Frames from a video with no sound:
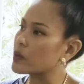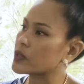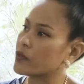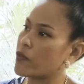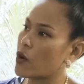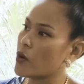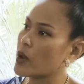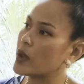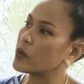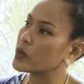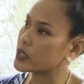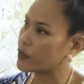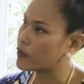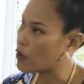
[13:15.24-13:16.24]
was
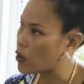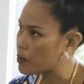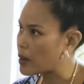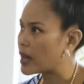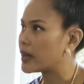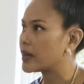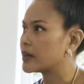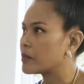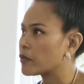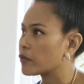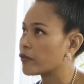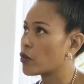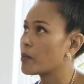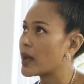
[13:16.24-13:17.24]
formatted
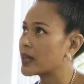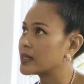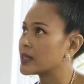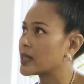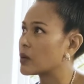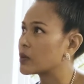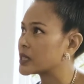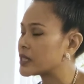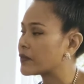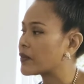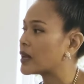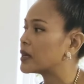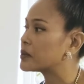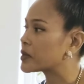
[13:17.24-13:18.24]
that was
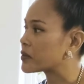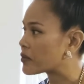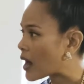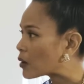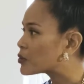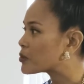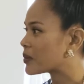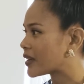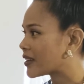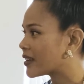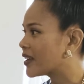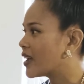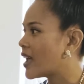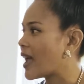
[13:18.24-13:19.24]
developed around me,
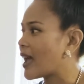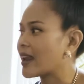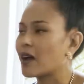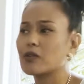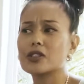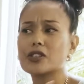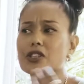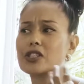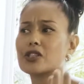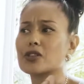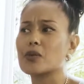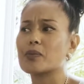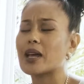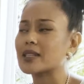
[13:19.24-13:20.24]
and I was just
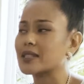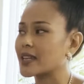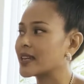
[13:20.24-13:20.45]
so blessed.